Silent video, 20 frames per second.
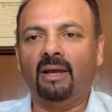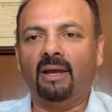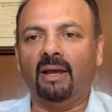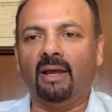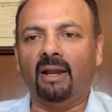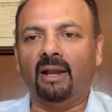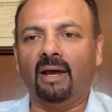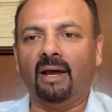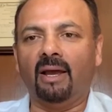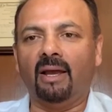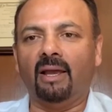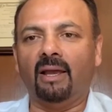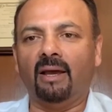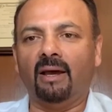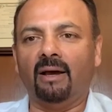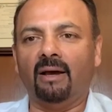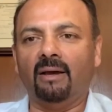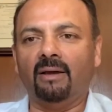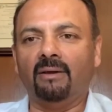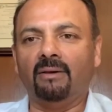and
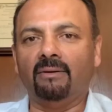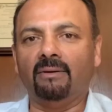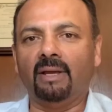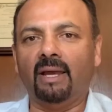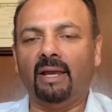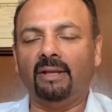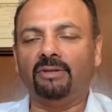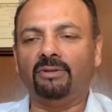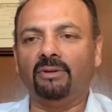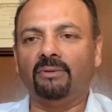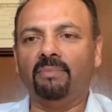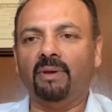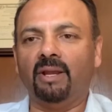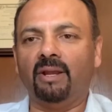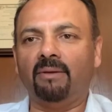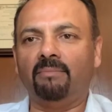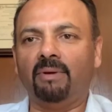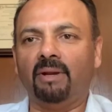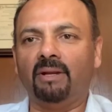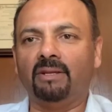I hate to admit
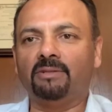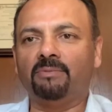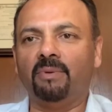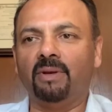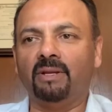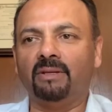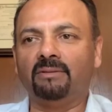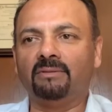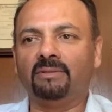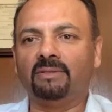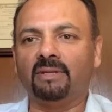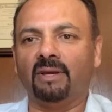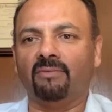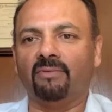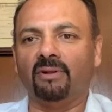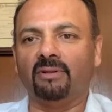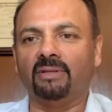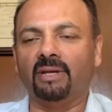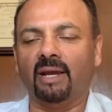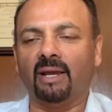it, but it's been
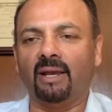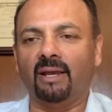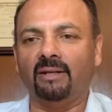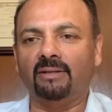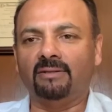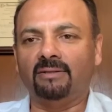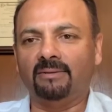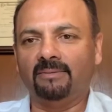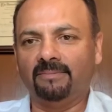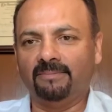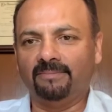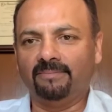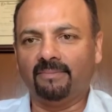several decades,